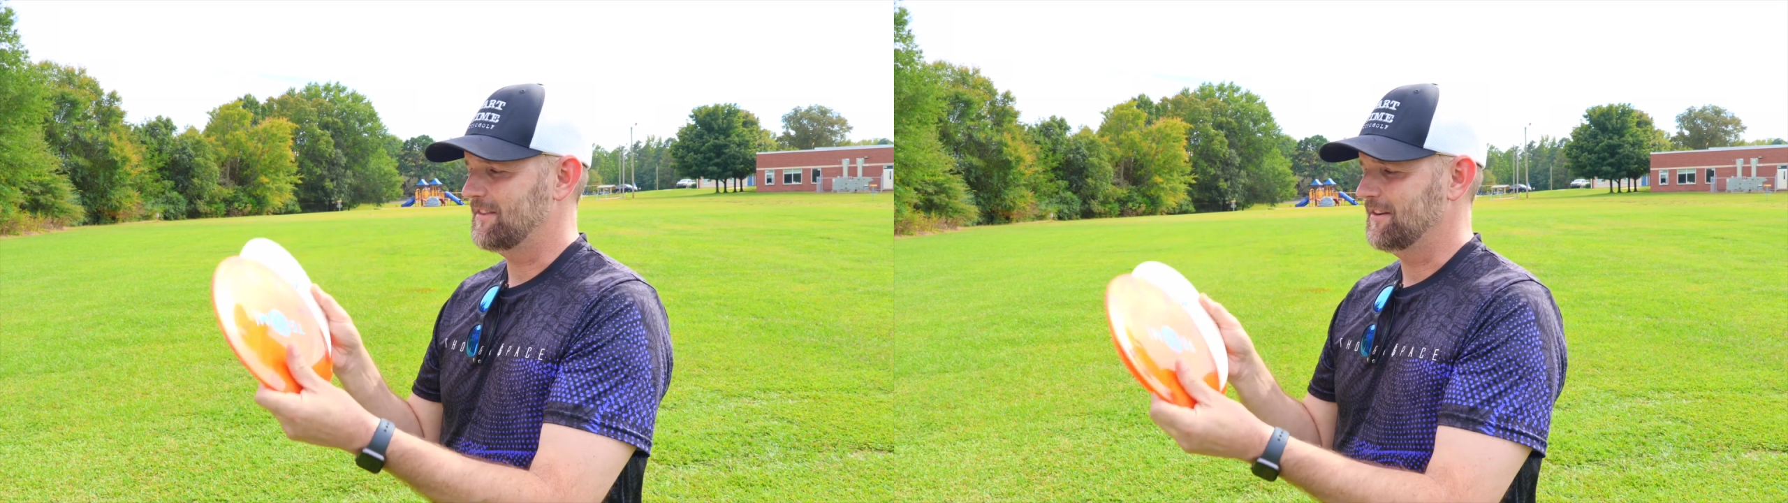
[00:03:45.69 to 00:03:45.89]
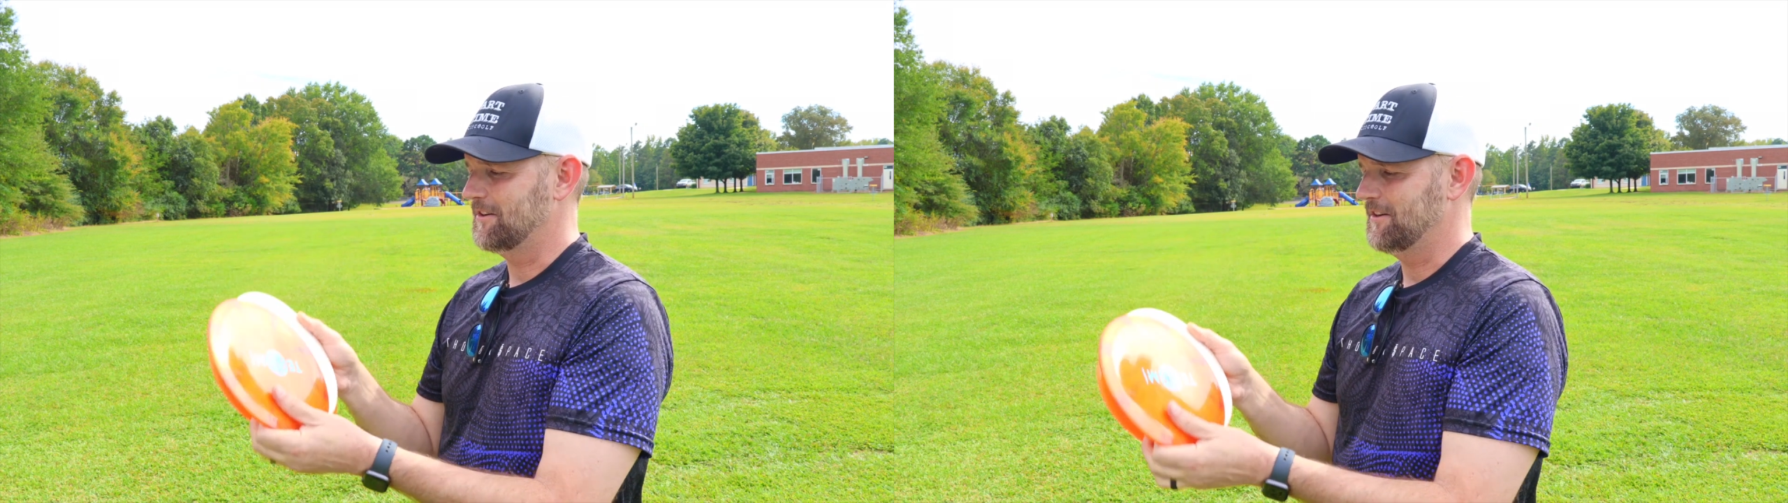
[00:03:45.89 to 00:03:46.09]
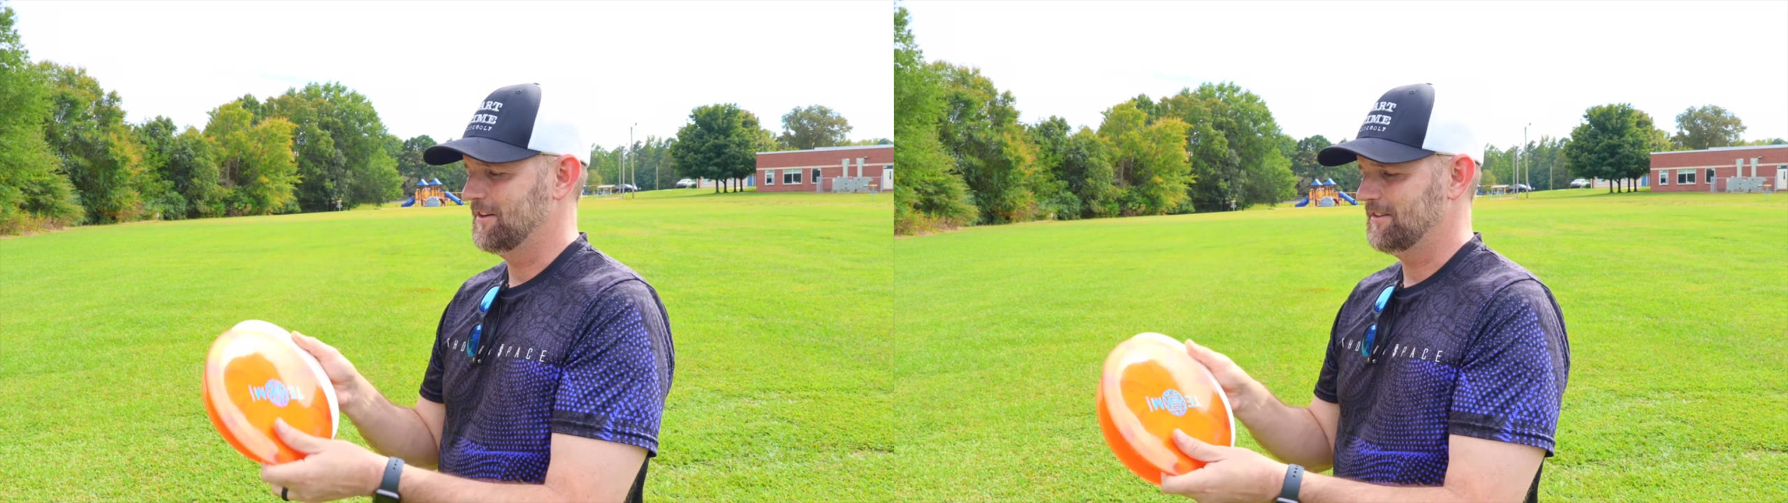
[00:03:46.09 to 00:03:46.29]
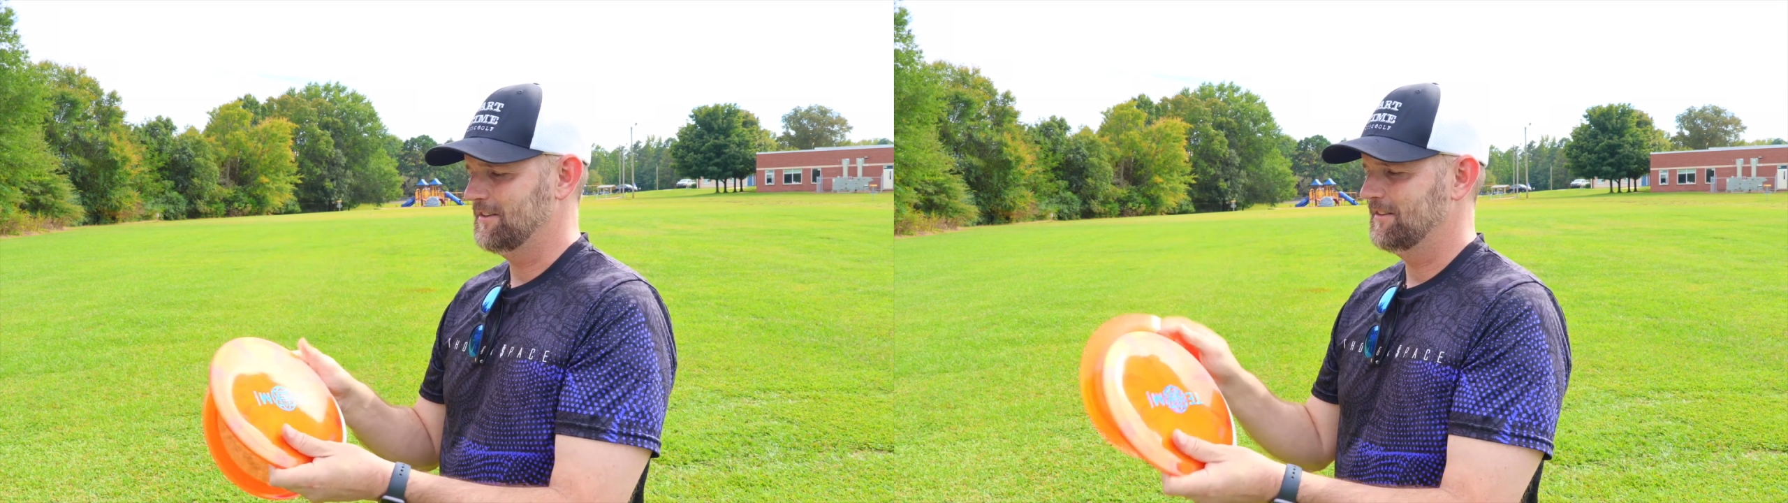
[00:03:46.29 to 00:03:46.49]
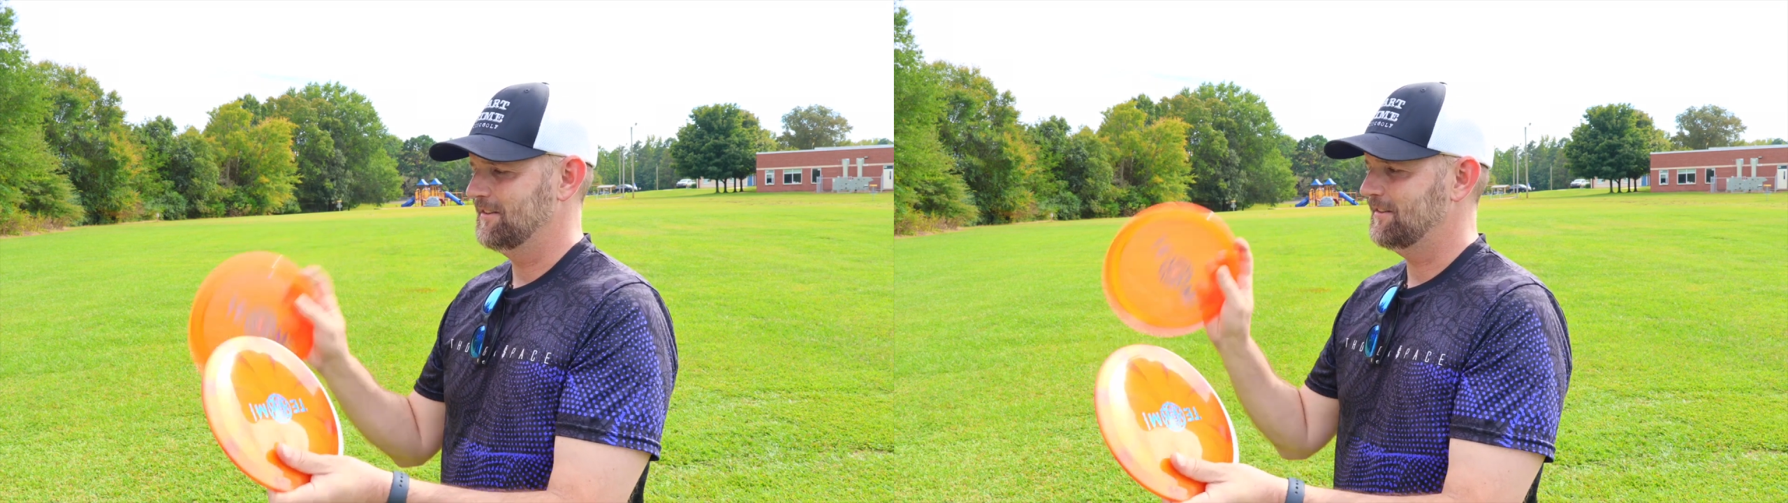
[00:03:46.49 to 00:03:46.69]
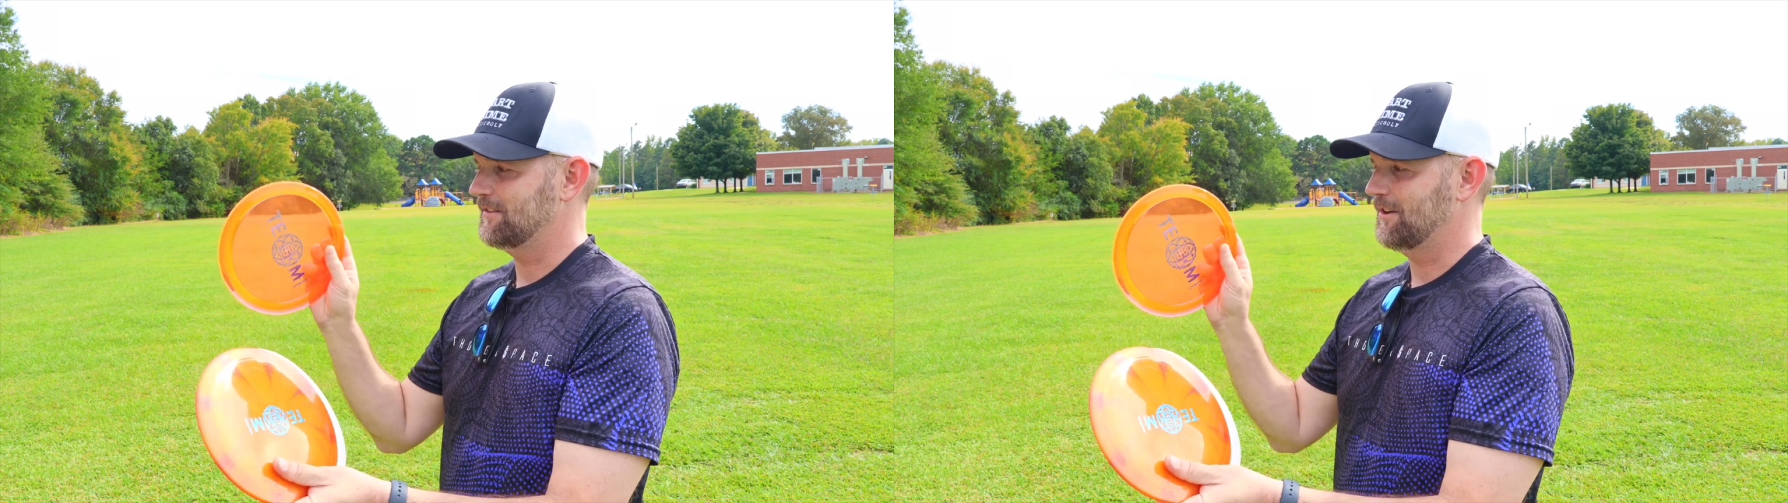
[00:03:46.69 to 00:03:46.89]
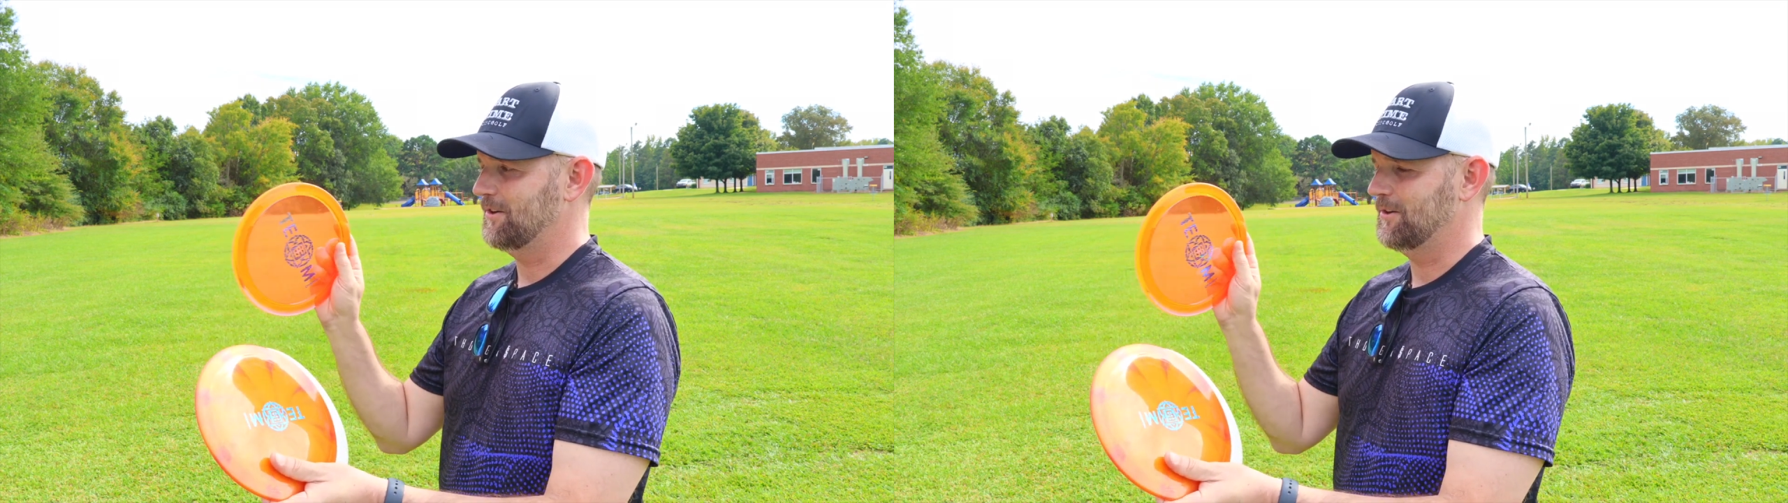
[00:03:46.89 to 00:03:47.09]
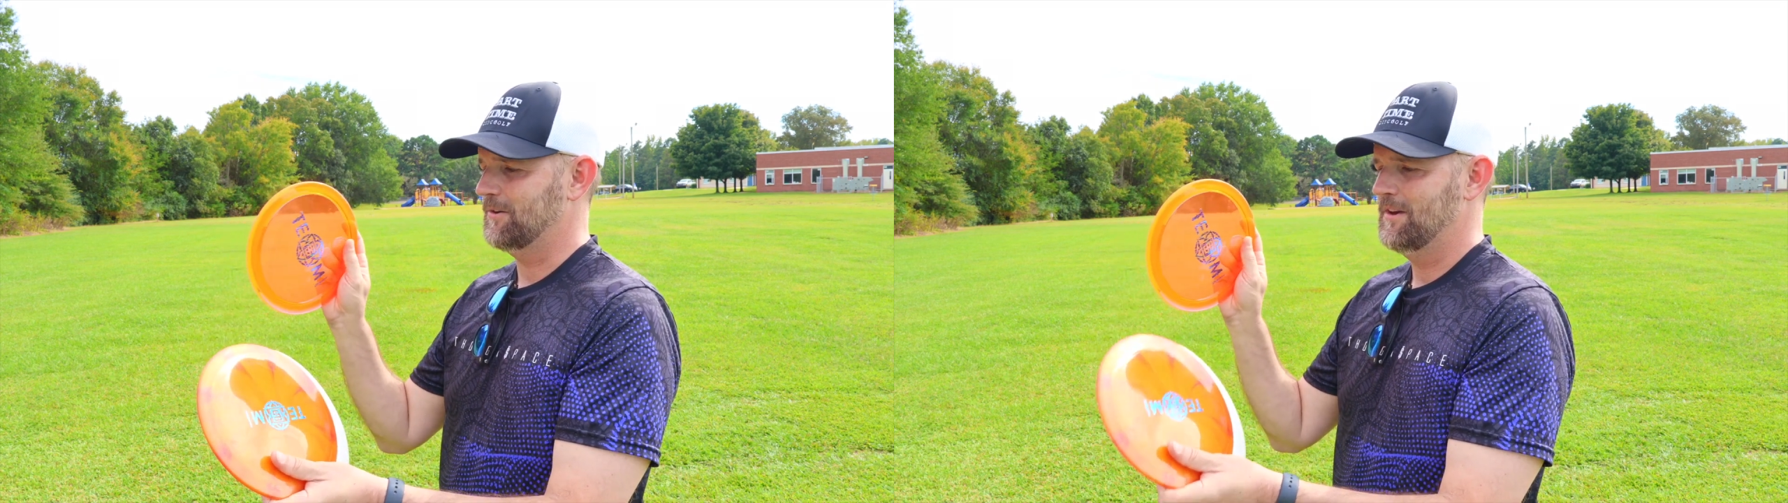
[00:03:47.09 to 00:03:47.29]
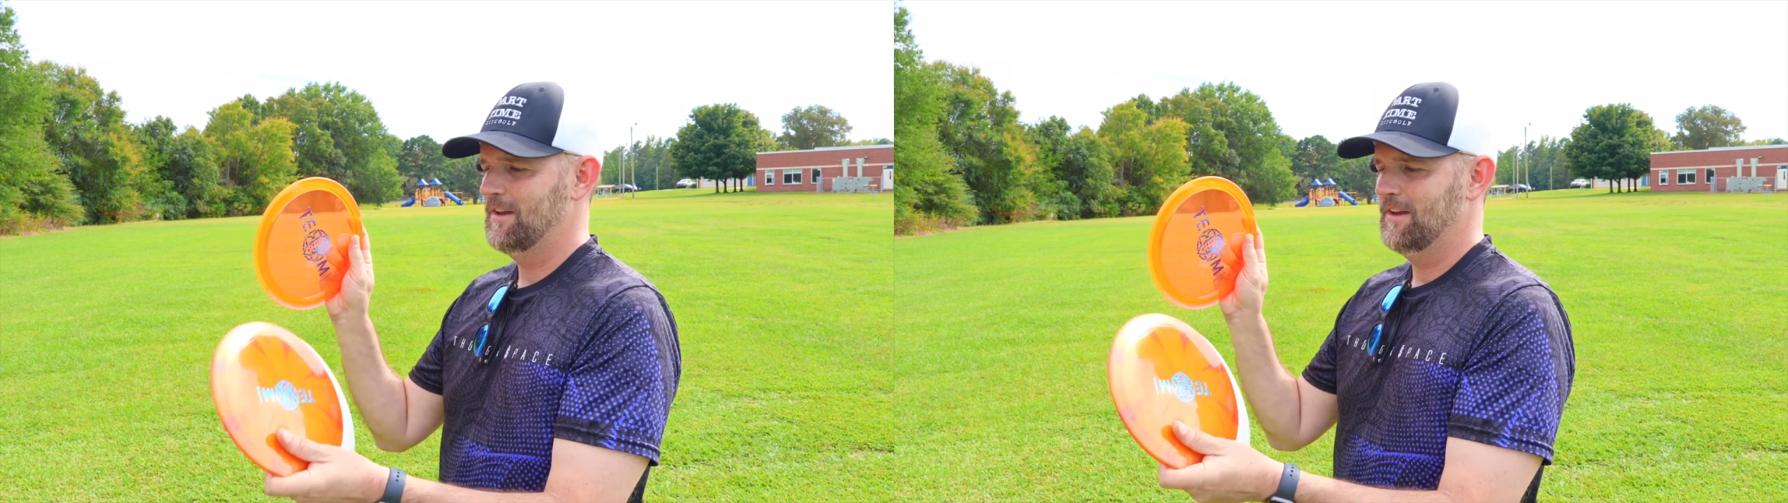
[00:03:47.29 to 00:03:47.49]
Ethereal. So